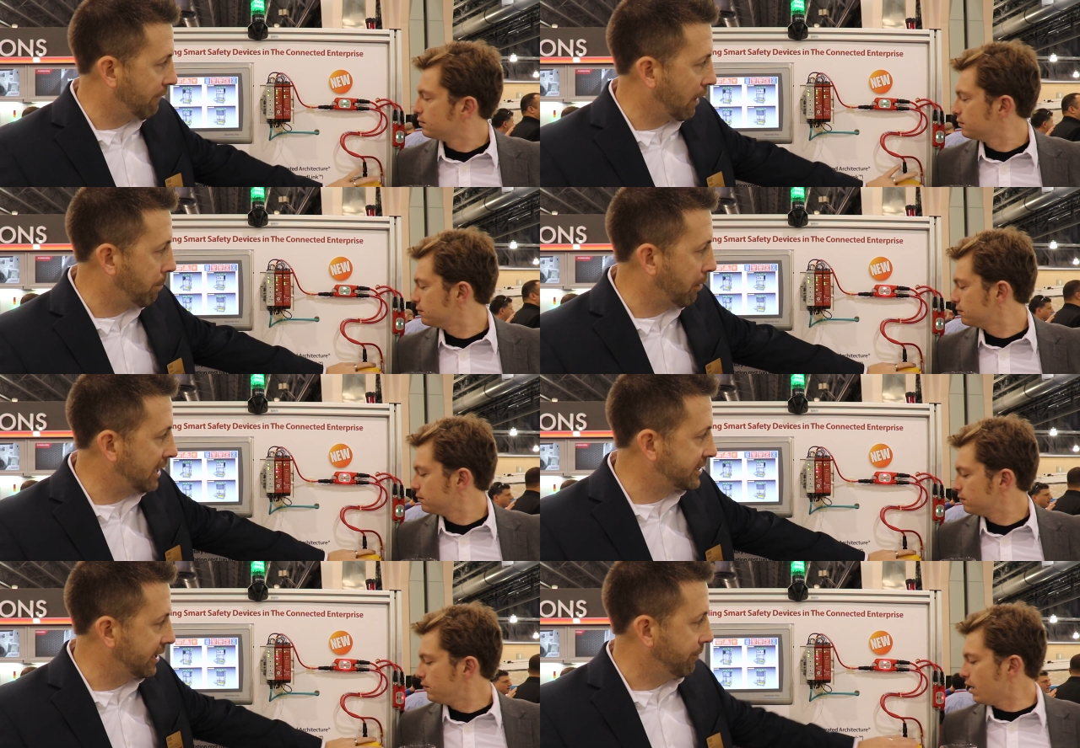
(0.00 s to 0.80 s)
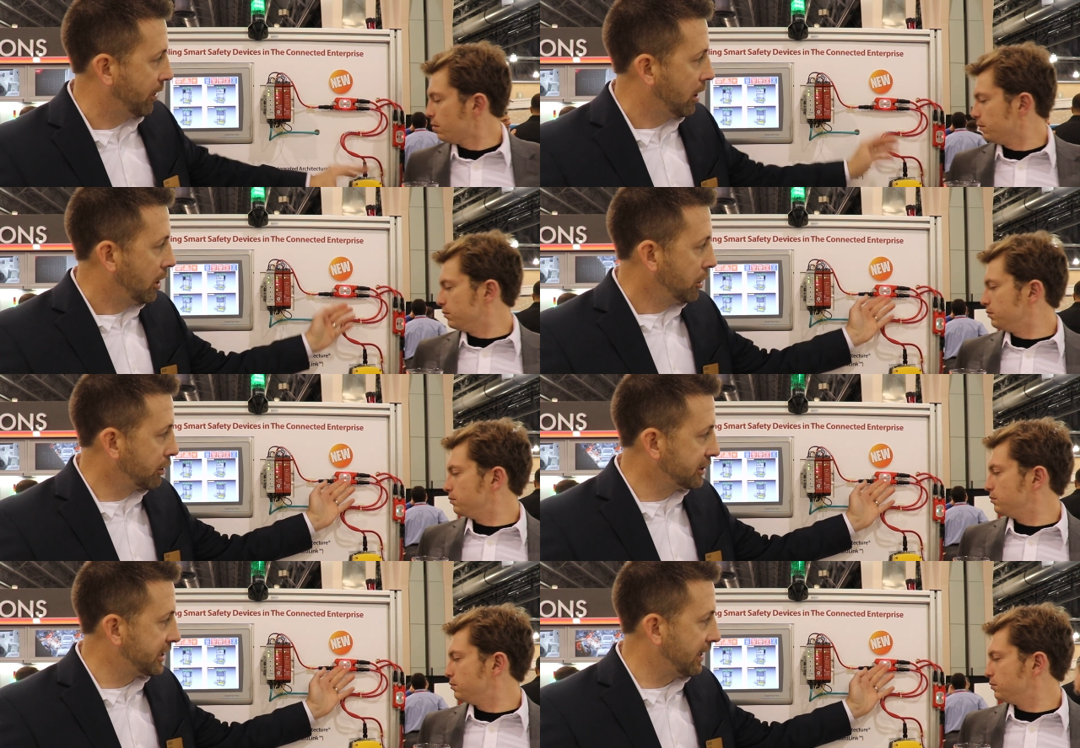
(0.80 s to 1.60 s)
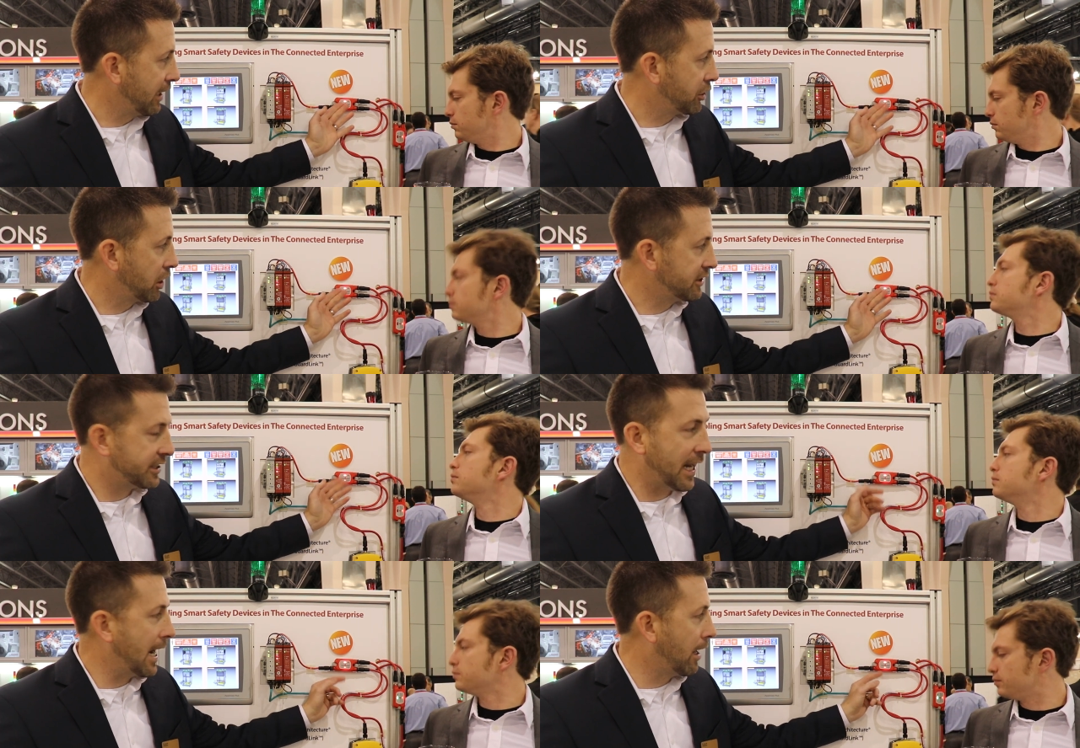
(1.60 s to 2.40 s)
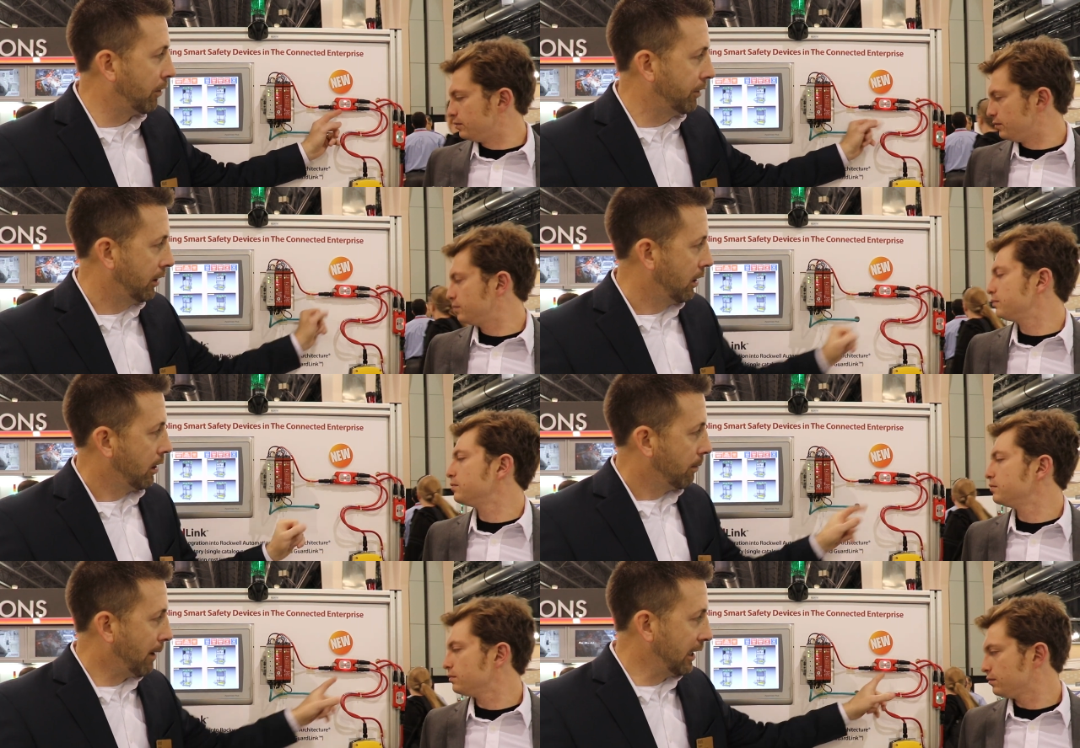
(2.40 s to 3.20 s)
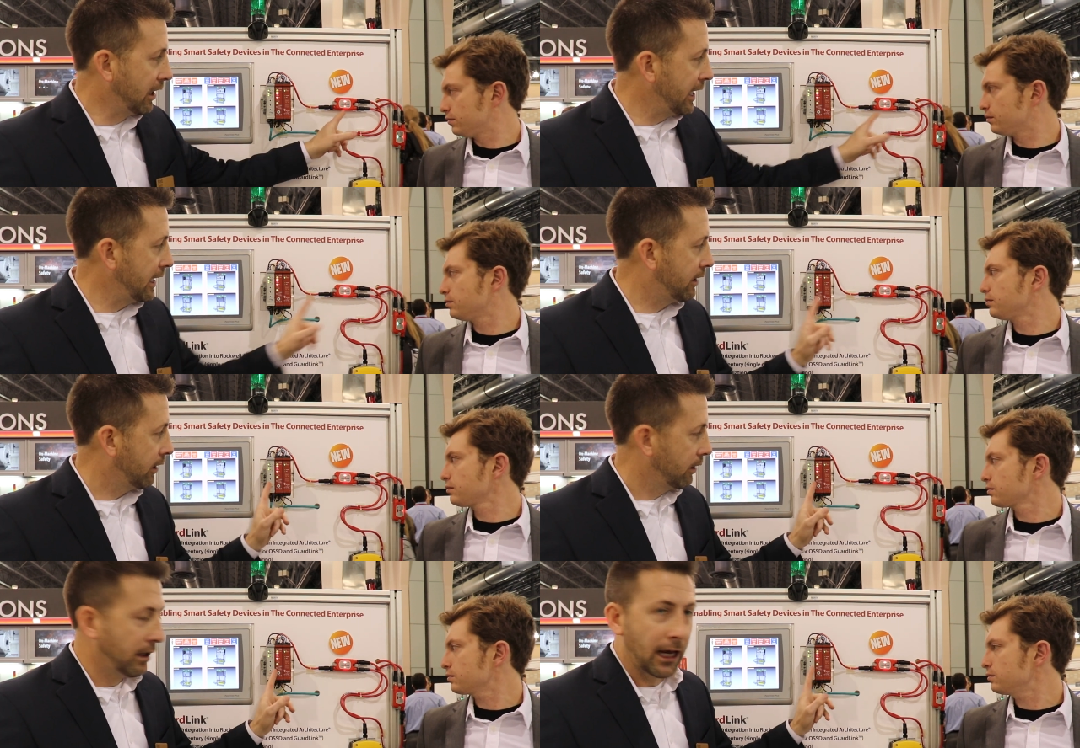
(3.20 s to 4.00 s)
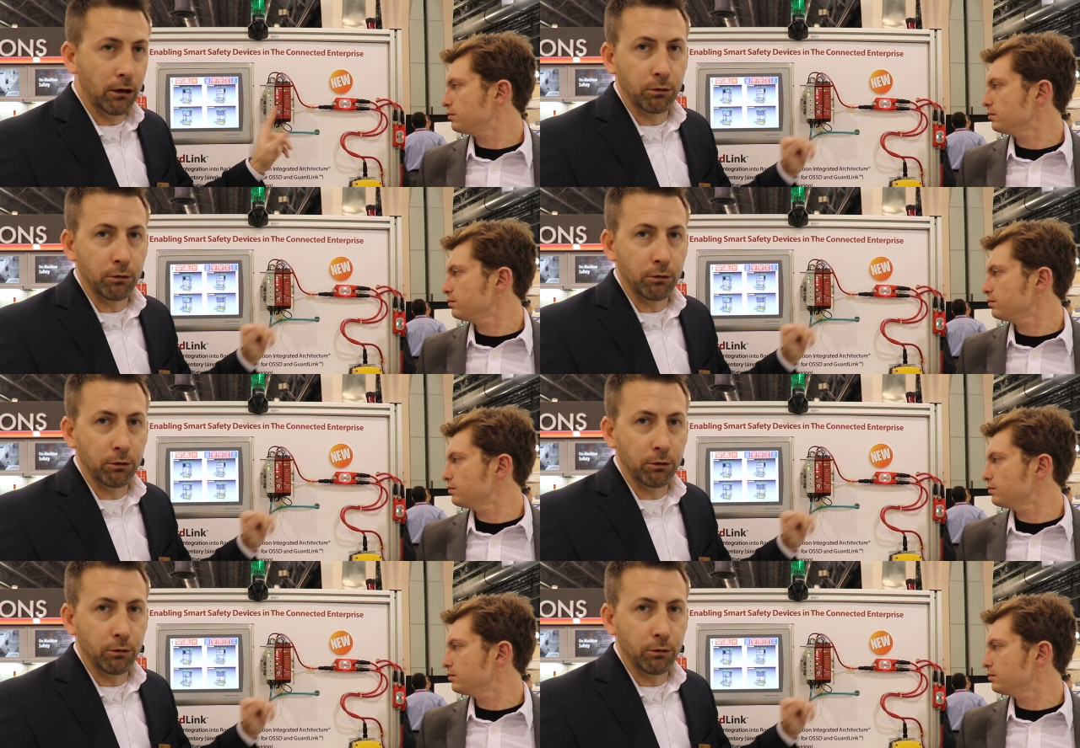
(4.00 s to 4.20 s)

Speaker 1: If I press it, you can see that shuts down my link and